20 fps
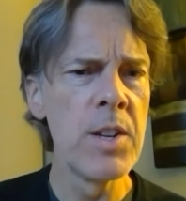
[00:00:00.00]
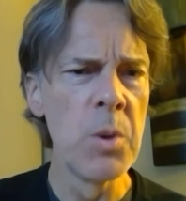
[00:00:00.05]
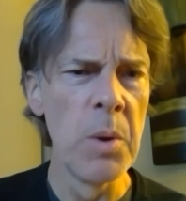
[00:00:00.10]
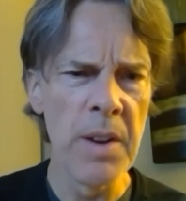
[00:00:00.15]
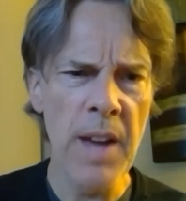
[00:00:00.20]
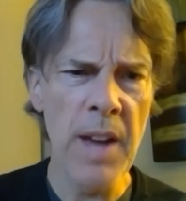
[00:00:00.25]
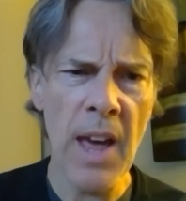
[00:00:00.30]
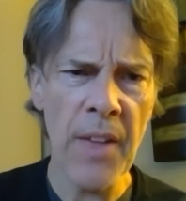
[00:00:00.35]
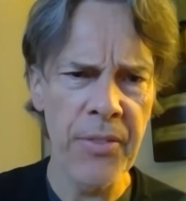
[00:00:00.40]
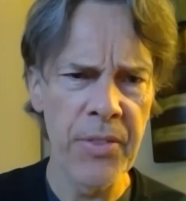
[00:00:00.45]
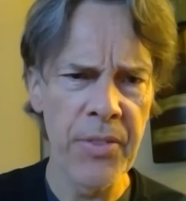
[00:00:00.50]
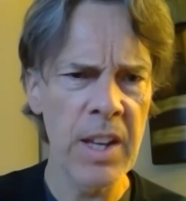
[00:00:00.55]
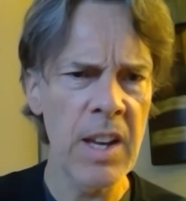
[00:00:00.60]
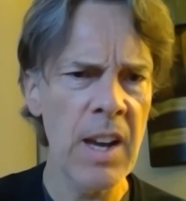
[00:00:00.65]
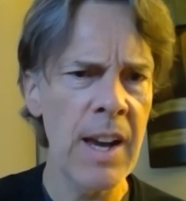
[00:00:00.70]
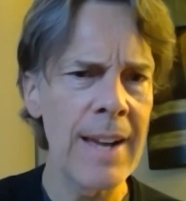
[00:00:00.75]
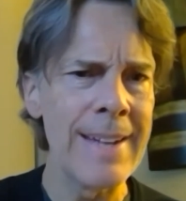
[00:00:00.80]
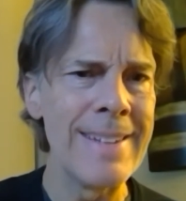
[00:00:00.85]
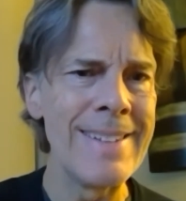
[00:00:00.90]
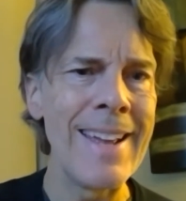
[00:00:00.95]
an ethnic
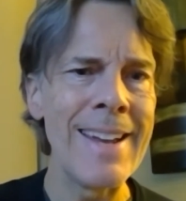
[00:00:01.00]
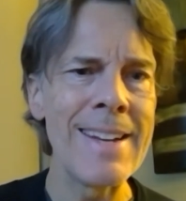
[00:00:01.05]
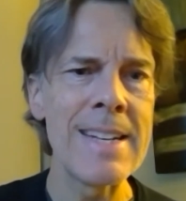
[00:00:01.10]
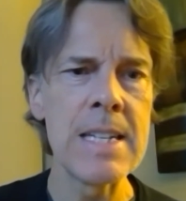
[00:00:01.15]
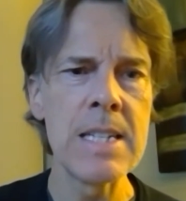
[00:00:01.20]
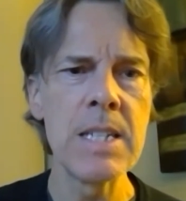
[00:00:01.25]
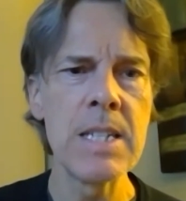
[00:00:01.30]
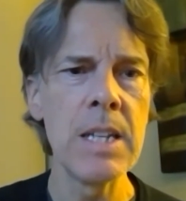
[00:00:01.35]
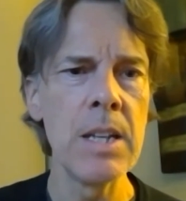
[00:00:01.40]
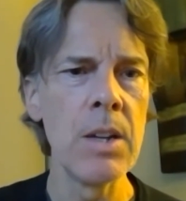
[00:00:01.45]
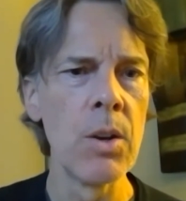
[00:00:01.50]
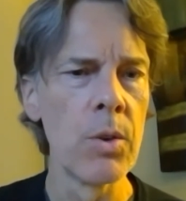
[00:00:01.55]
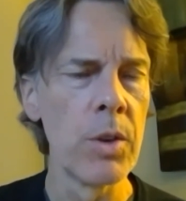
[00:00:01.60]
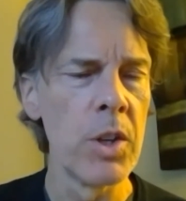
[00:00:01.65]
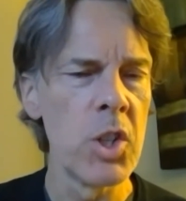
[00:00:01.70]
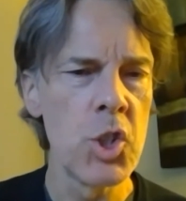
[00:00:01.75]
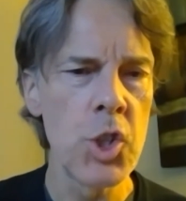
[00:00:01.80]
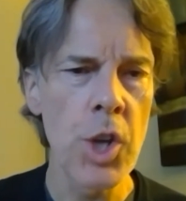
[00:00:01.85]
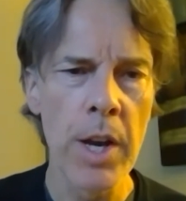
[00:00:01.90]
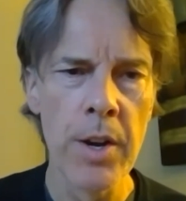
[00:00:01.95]
identity or a
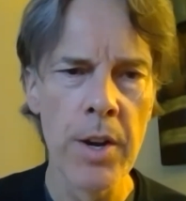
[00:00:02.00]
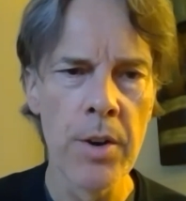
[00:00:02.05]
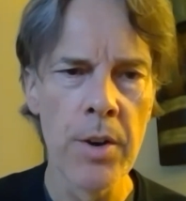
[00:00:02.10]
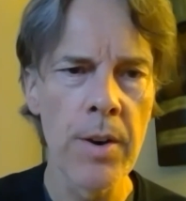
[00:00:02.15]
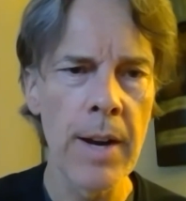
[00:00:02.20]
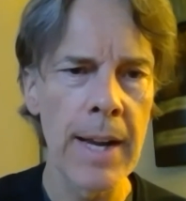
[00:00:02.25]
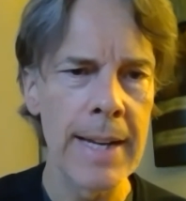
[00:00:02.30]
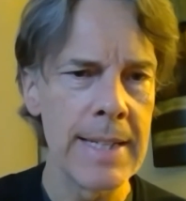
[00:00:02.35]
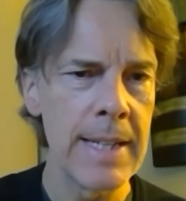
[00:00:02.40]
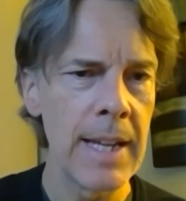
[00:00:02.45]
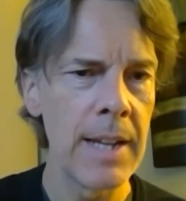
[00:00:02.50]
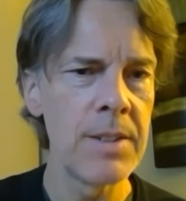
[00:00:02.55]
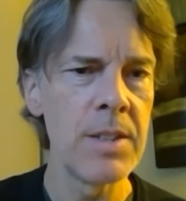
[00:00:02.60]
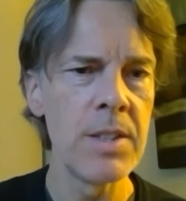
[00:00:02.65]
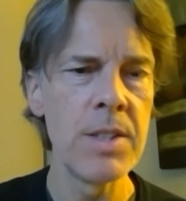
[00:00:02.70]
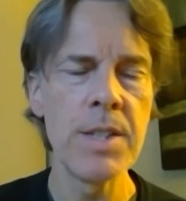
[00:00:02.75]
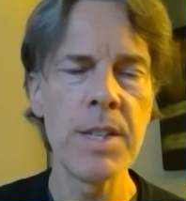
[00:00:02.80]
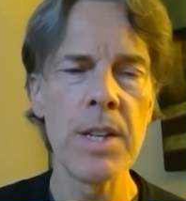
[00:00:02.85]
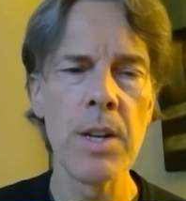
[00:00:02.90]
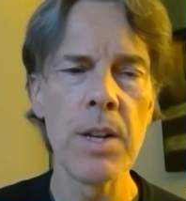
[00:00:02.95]
gender
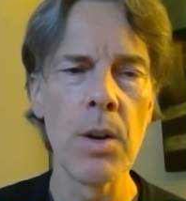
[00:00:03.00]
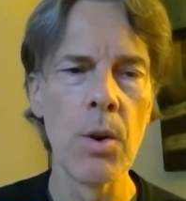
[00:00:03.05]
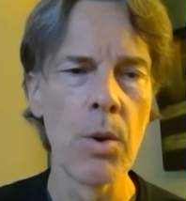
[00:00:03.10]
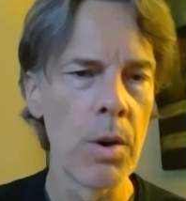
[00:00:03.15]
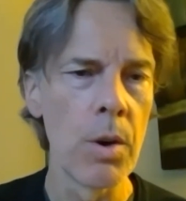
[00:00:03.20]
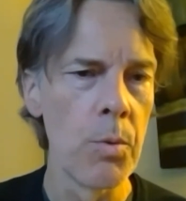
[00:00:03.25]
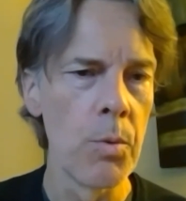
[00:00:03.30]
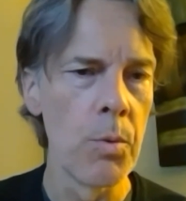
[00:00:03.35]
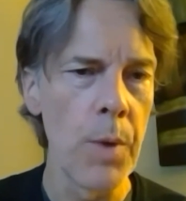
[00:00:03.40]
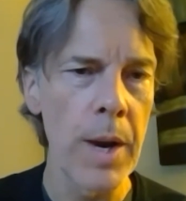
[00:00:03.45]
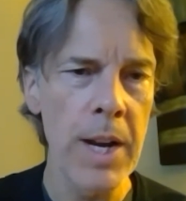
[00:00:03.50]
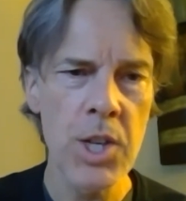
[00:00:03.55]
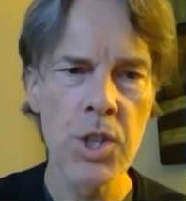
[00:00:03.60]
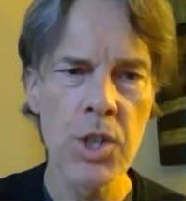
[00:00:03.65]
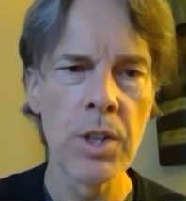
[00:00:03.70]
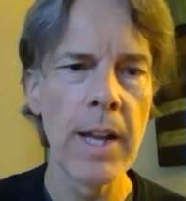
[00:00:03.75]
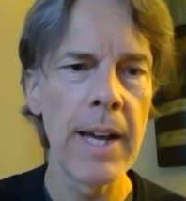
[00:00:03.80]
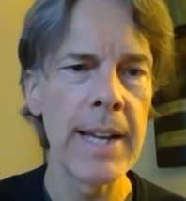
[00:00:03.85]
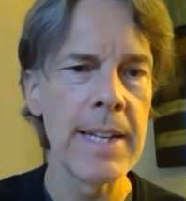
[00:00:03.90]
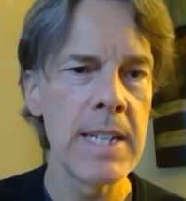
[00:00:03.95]
identity or a racial
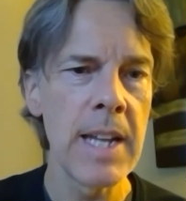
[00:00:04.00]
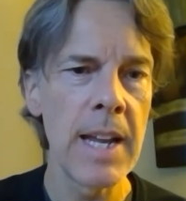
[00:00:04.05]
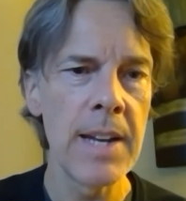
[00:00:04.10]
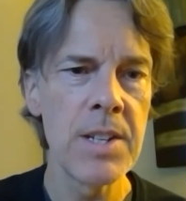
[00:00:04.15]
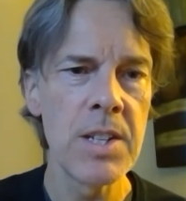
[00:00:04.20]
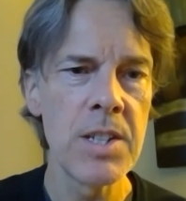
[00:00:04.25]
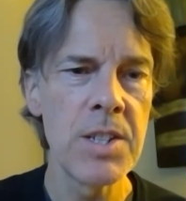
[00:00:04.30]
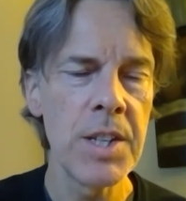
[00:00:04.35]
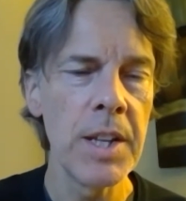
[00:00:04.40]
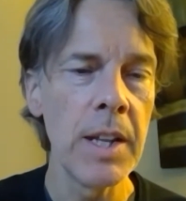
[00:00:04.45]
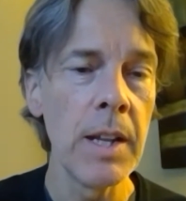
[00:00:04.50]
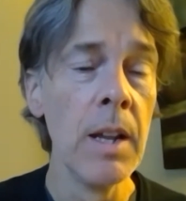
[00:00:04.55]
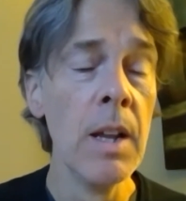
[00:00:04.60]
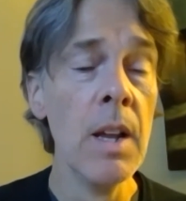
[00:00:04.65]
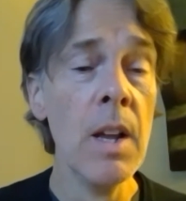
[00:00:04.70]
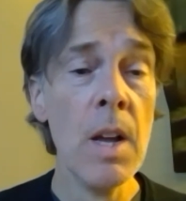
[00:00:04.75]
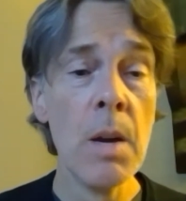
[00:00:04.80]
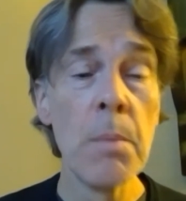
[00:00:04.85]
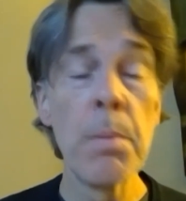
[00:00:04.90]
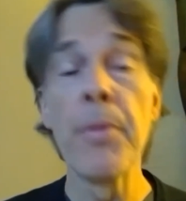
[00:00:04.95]
identity,
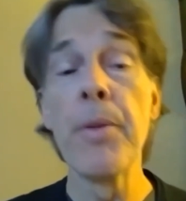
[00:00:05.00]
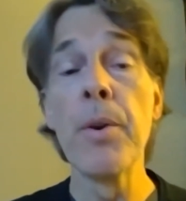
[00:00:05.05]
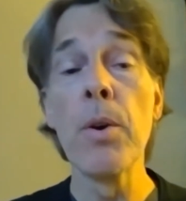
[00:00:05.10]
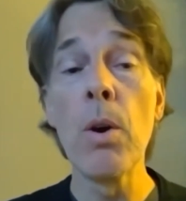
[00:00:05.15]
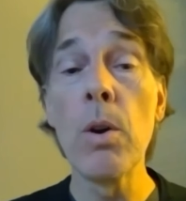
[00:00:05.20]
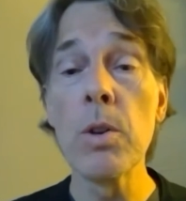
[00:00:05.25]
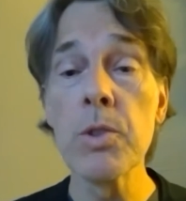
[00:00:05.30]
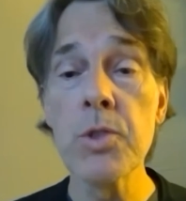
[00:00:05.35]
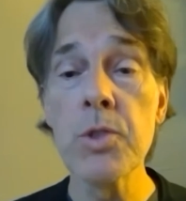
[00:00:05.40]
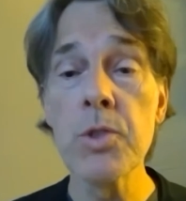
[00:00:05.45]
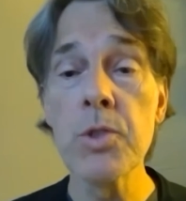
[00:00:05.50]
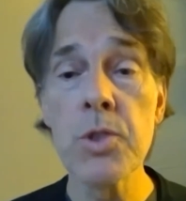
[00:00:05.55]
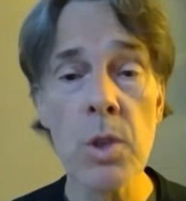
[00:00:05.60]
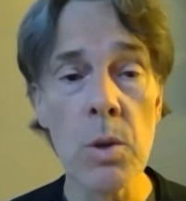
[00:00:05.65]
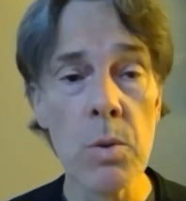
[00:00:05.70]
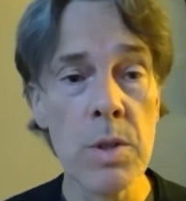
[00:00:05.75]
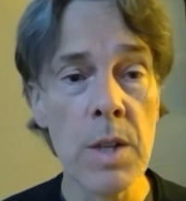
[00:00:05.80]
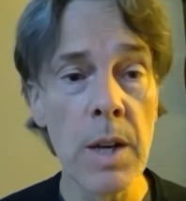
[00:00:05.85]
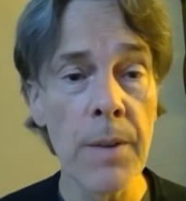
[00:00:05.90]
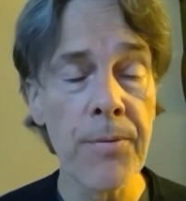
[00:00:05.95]
but they're all so
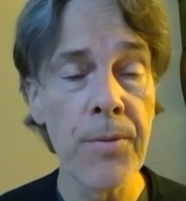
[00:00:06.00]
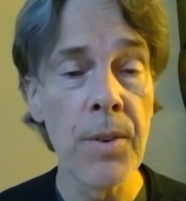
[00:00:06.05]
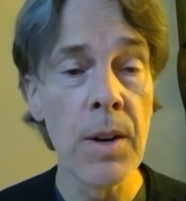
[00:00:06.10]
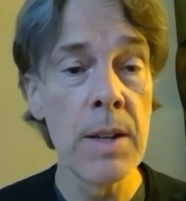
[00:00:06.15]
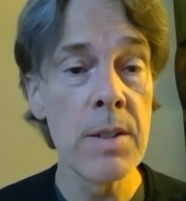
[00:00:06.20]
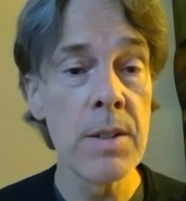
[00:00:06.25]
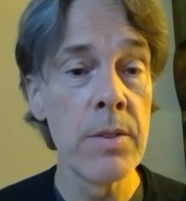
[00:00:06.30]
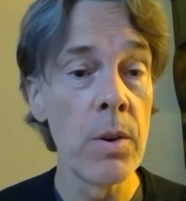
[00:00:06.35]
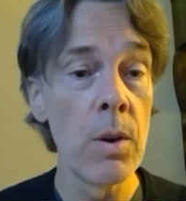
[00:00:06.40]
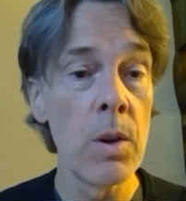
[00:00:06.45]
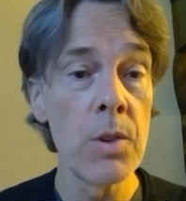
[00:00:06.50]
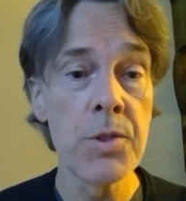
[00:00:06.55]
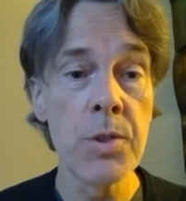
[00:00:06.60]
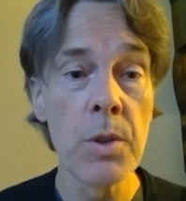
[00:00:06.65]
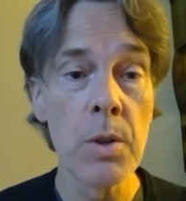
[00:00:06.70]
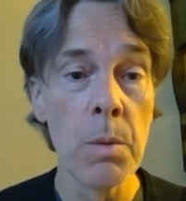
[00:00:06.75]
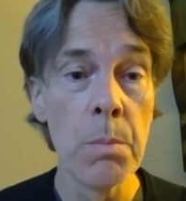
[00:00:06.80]
different, and they're also